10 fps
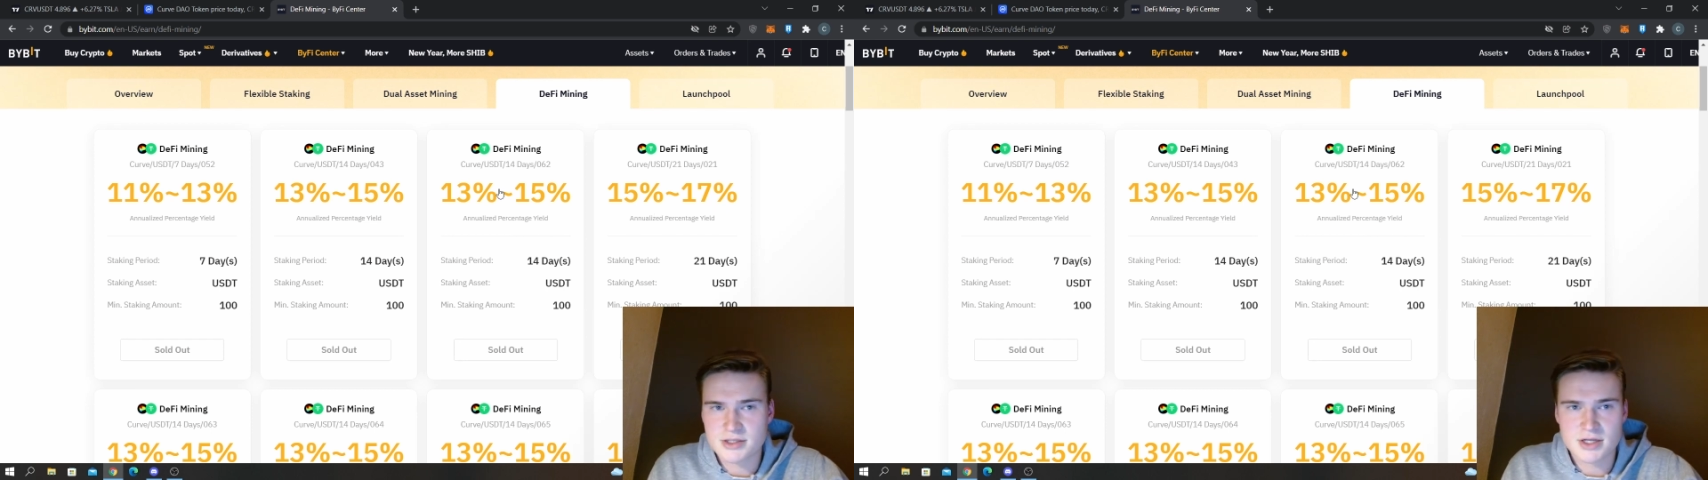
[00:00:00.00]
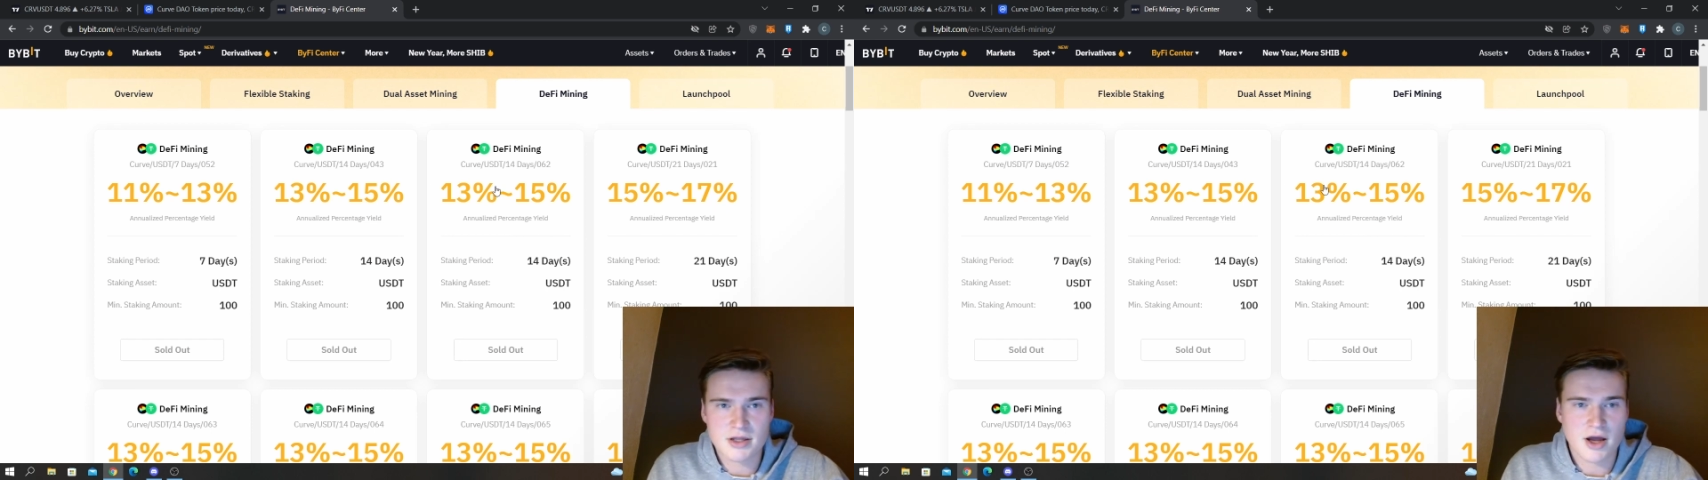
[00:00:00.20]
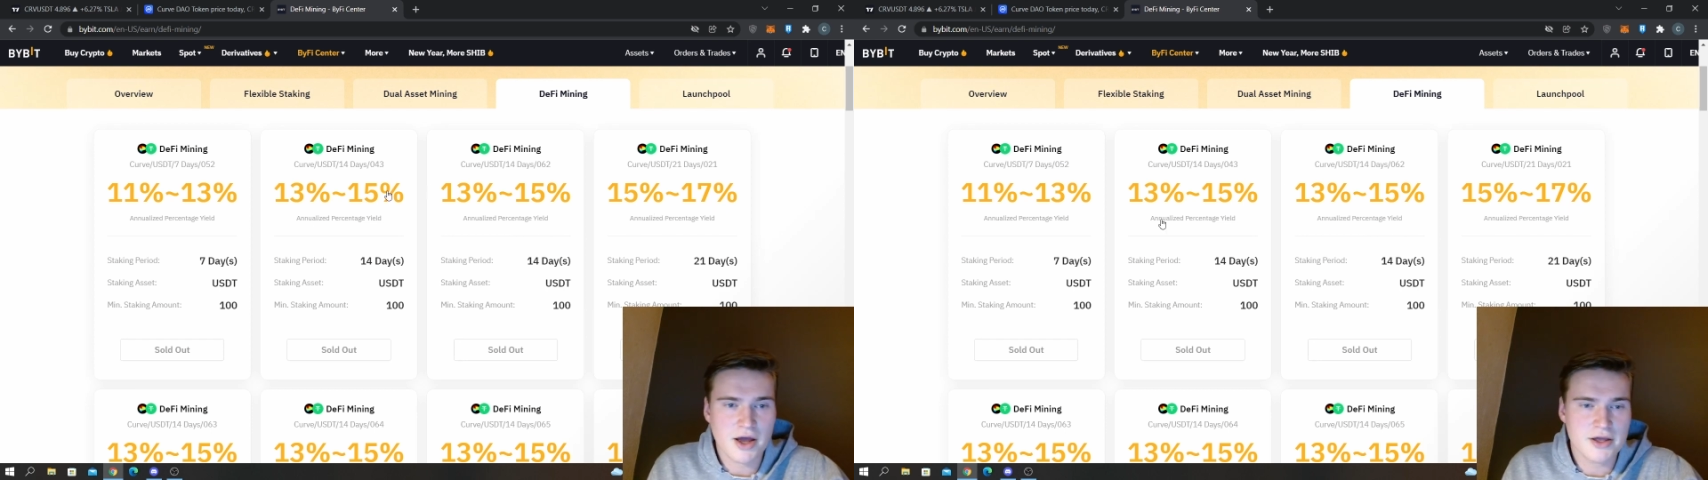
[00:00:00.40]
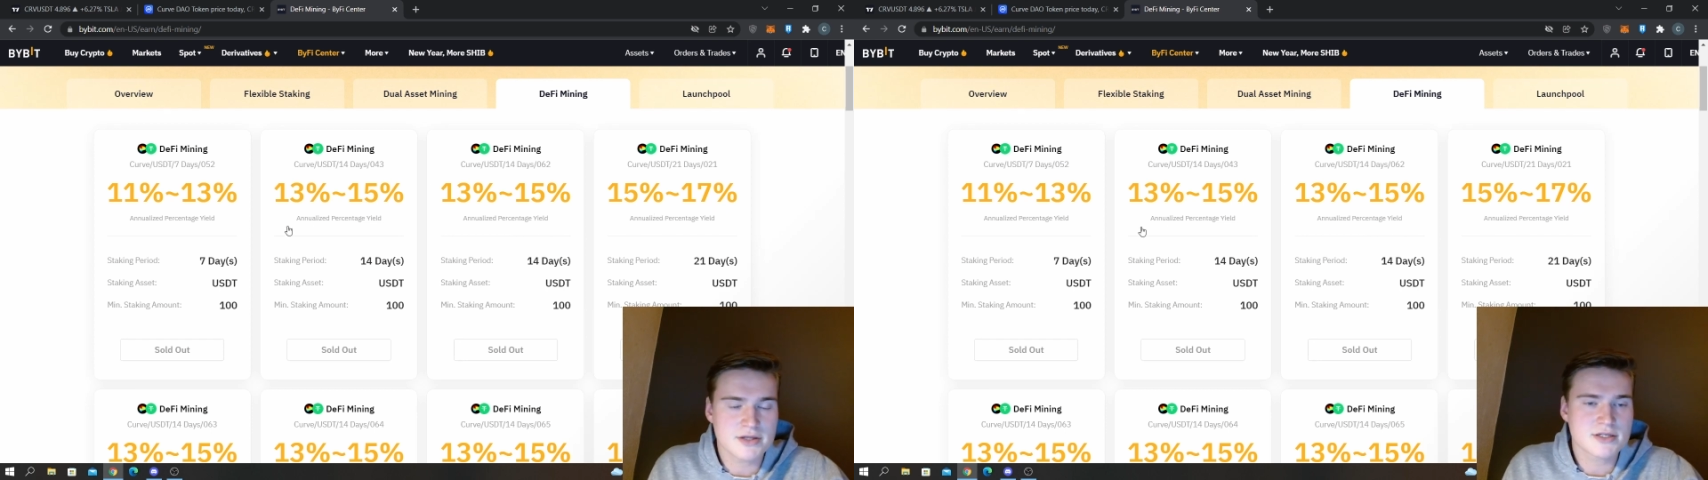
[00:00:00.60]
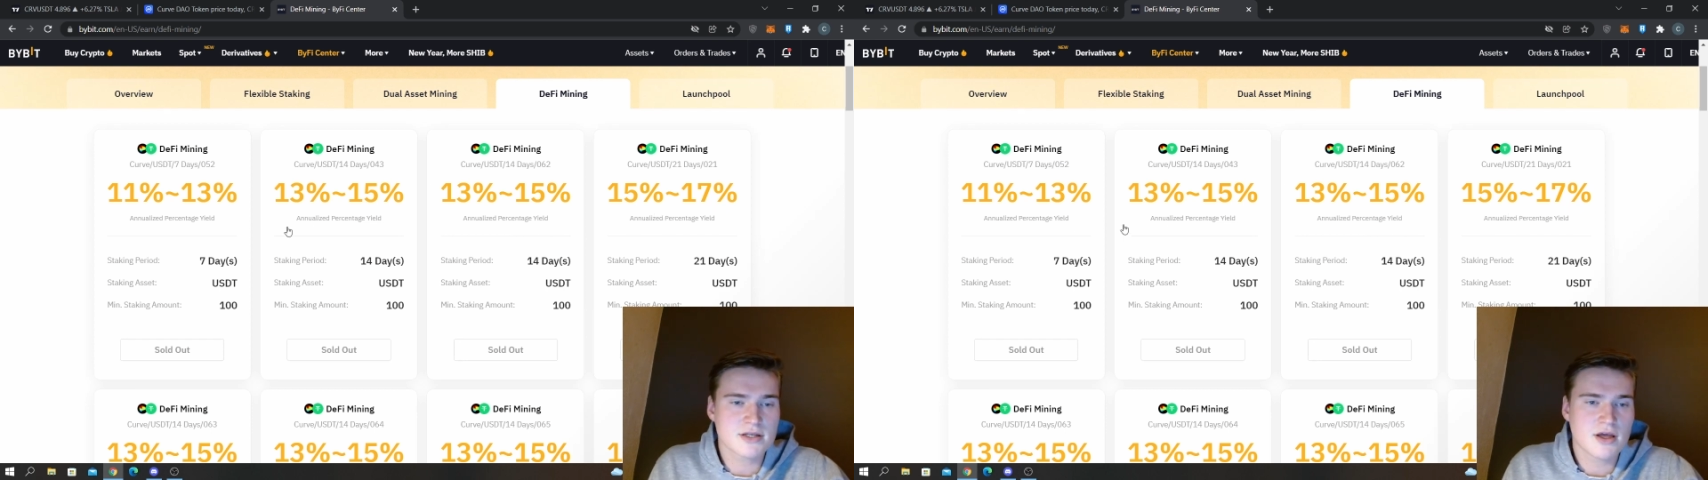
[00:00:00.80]
is not the
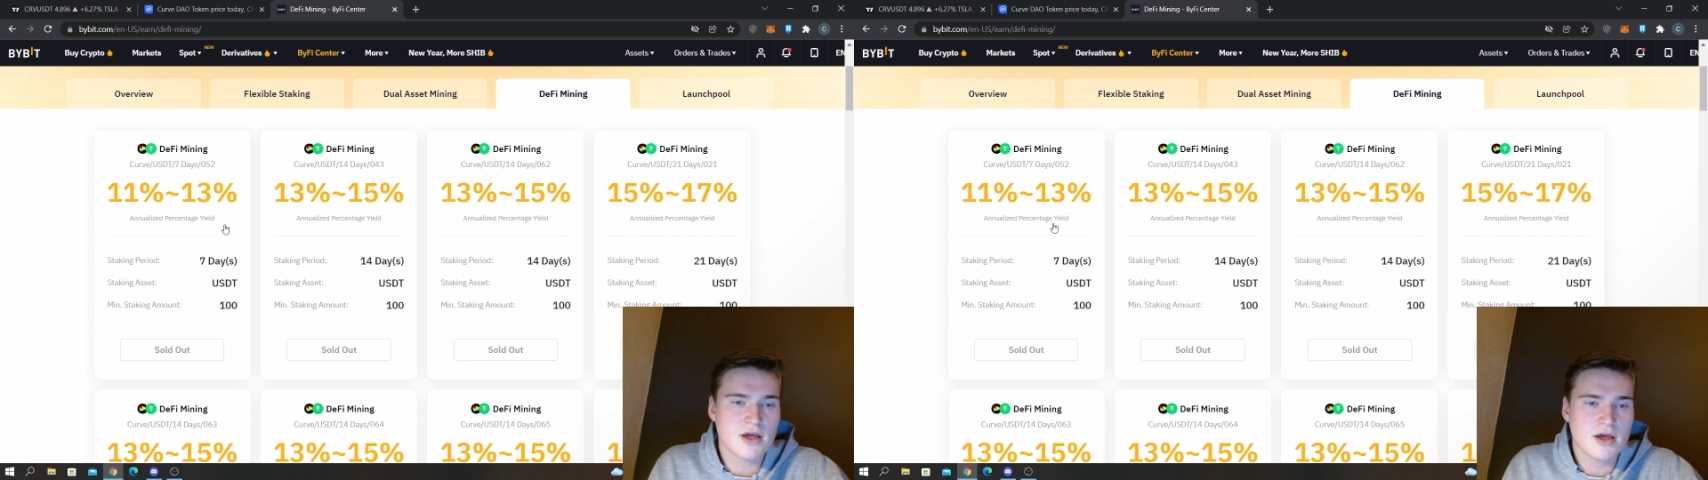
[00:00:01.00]
highest.